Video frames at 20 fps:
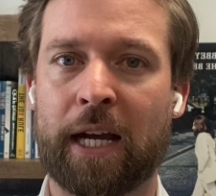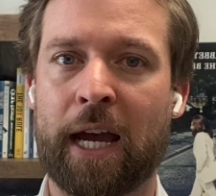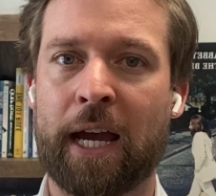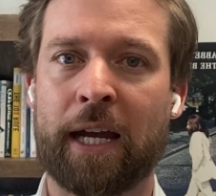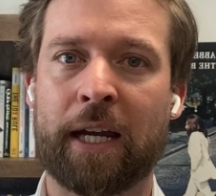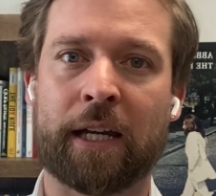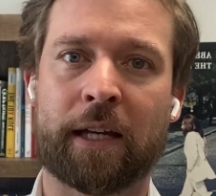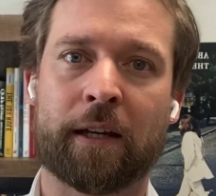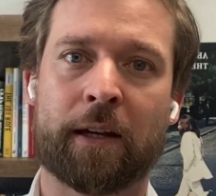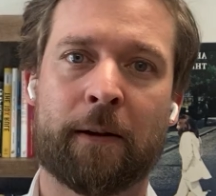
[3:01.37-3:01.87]

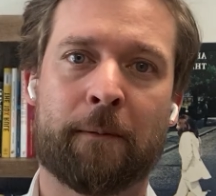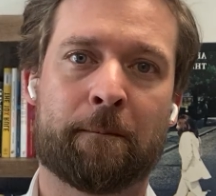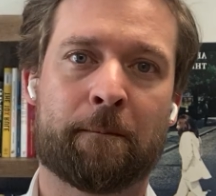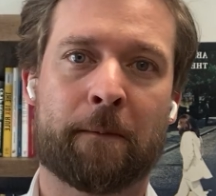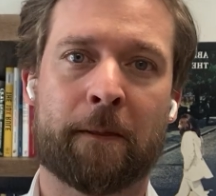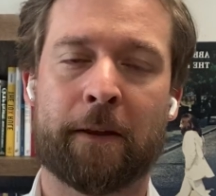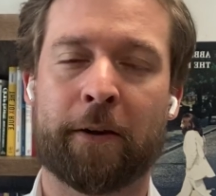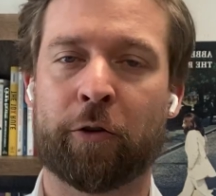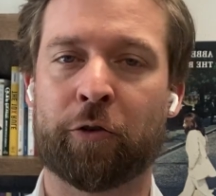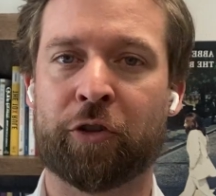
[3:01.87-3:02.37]
hey,
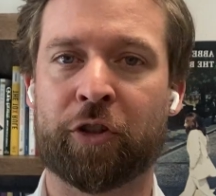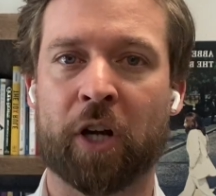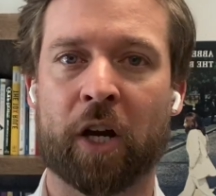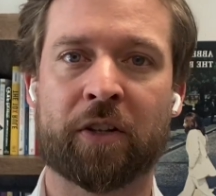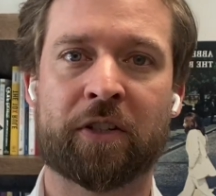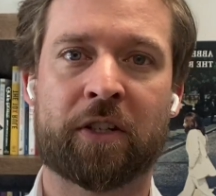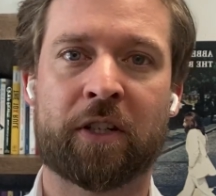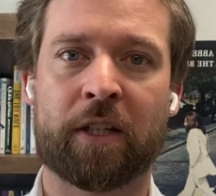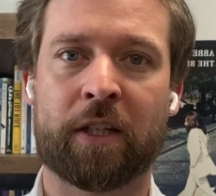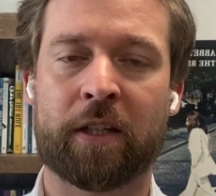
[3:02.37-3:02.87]

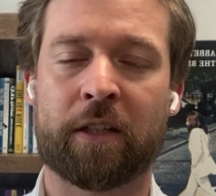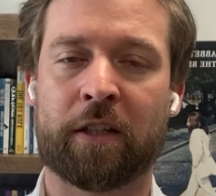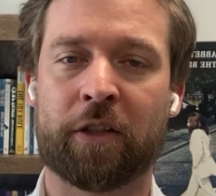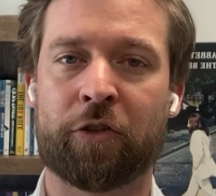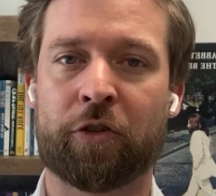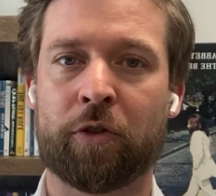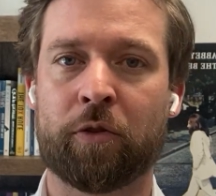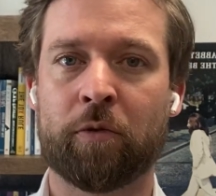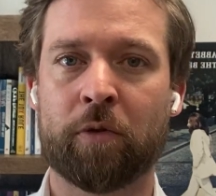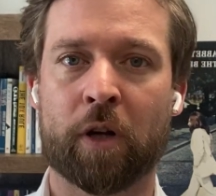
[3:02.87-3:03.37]
Justin,
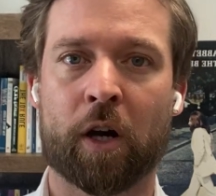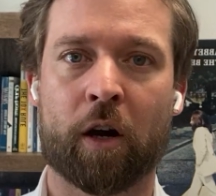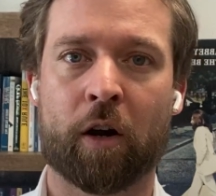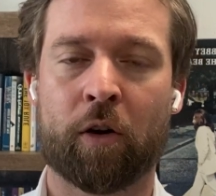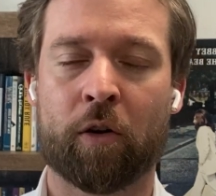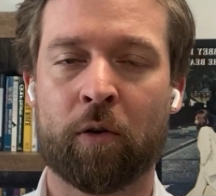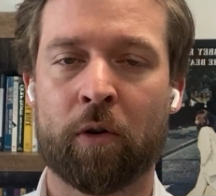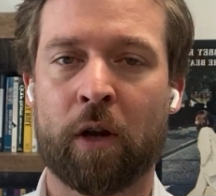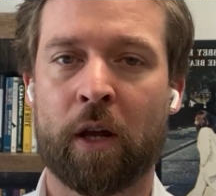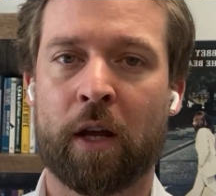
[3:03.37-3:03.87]
did you
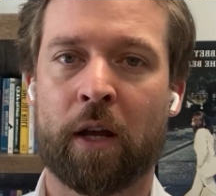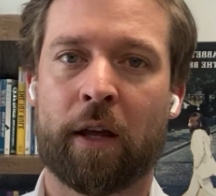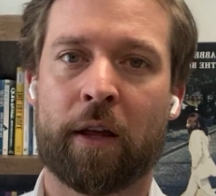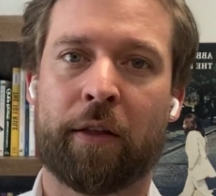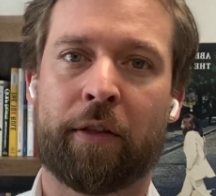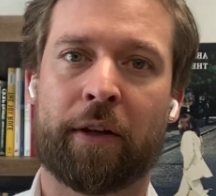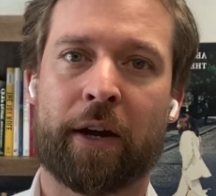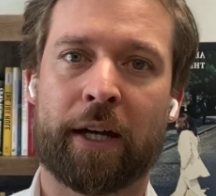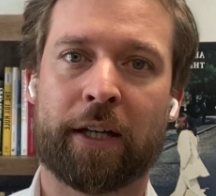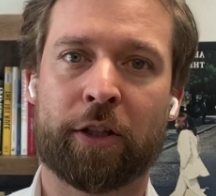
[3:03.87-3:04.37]
know
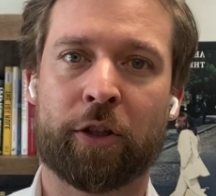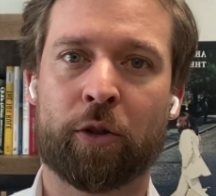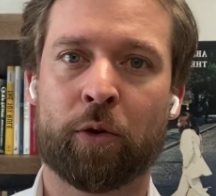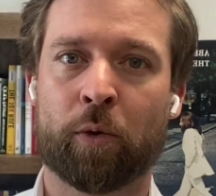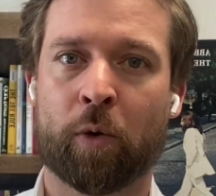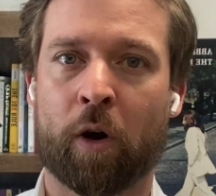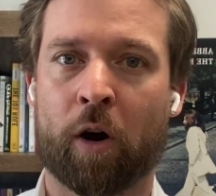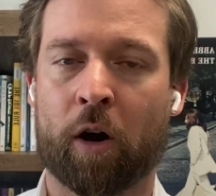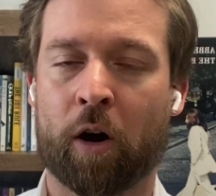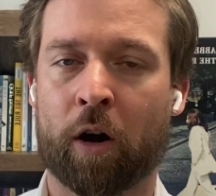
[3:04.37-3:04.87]
that
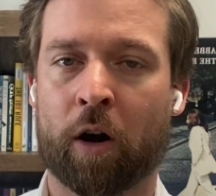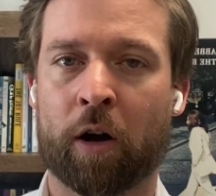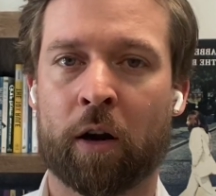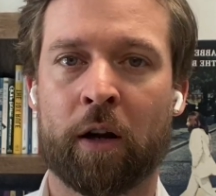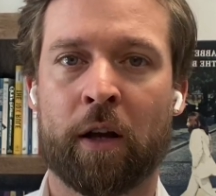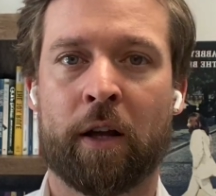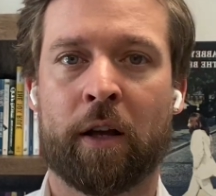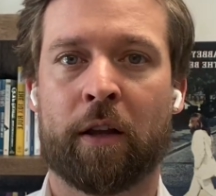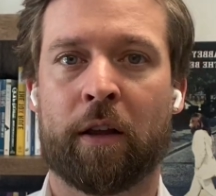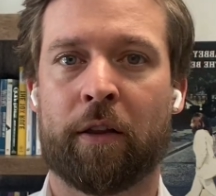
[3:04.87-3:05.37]
you
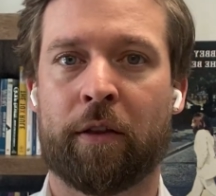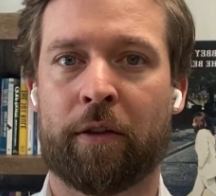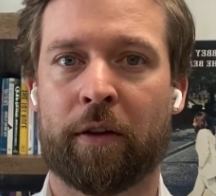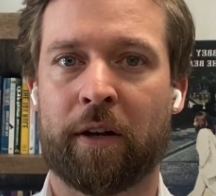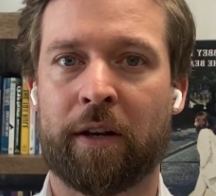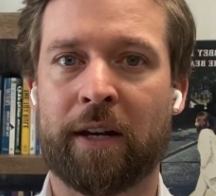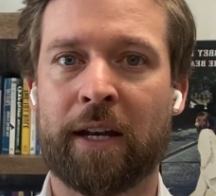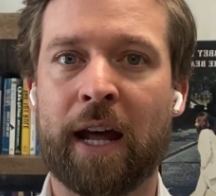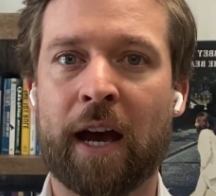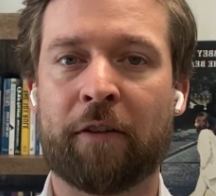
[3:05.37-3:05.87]
are the
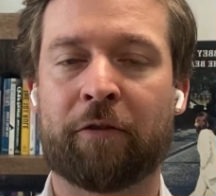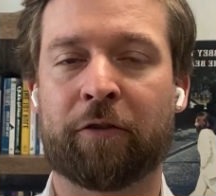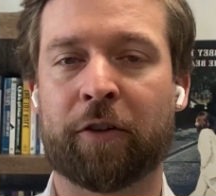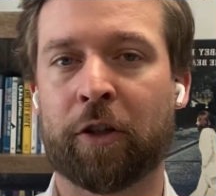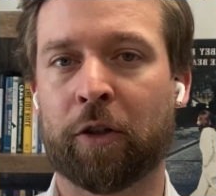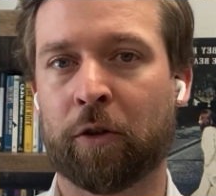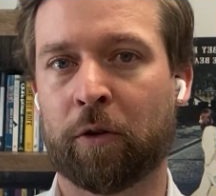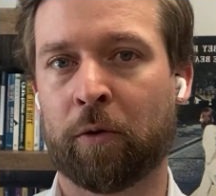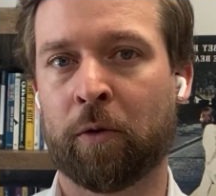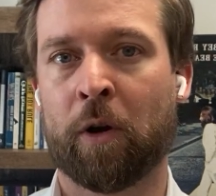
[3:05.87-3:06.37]

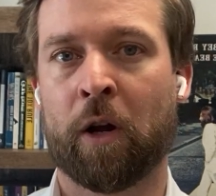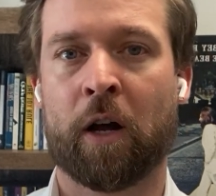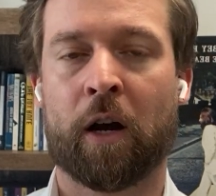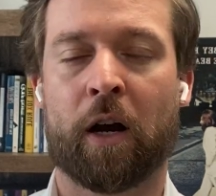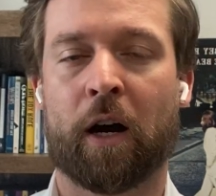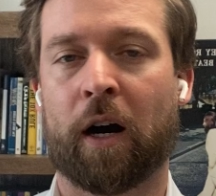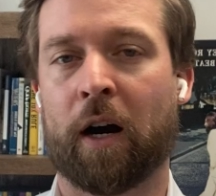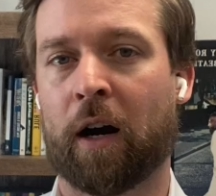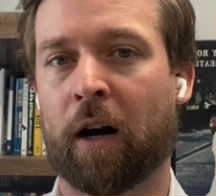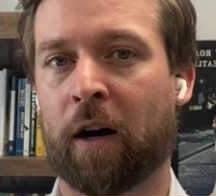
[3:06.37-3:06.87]
nephew
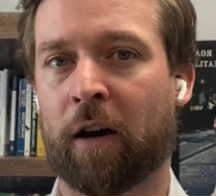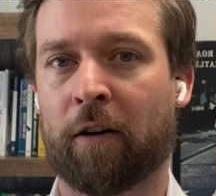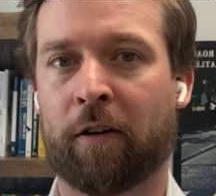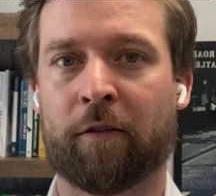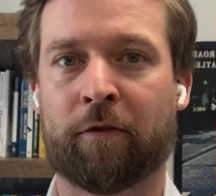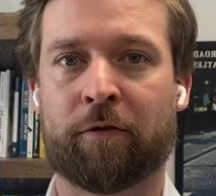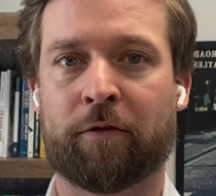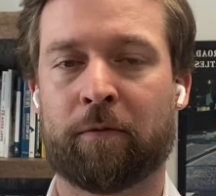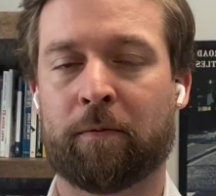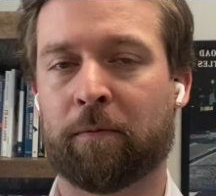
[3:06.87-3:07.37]

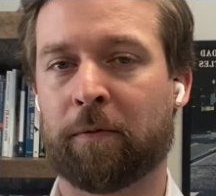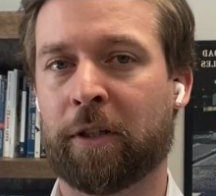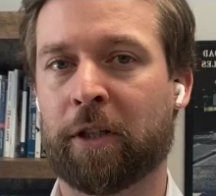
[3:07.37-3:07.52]
of,